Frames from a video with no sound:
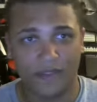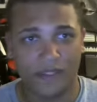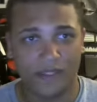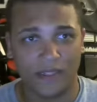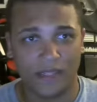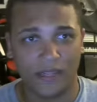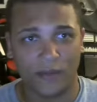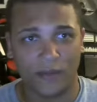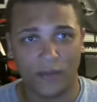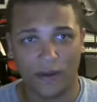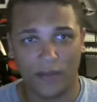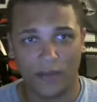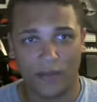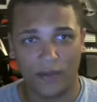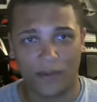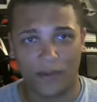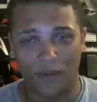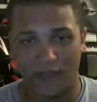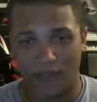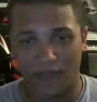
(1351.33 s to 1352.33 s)
like probably
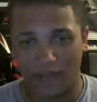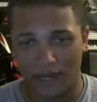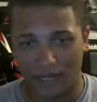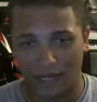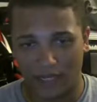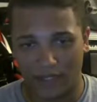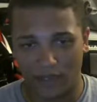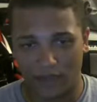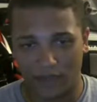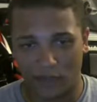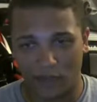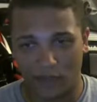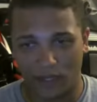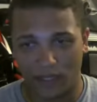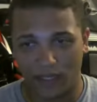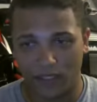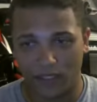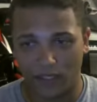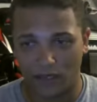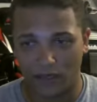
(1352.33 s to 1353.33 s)
within the next few
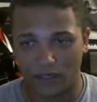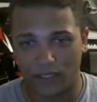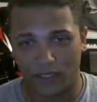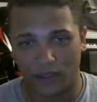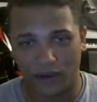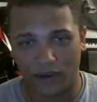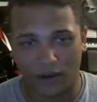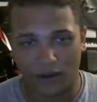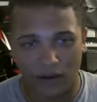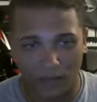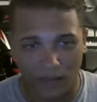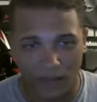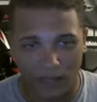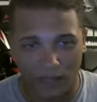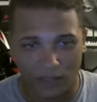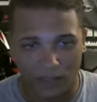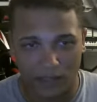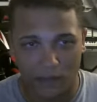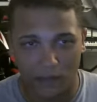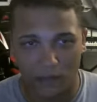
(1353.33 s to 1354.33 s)
days if he's not already
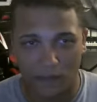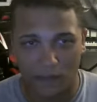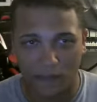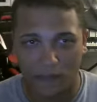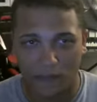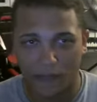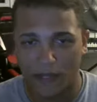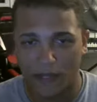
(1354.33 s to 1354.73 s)
passed away.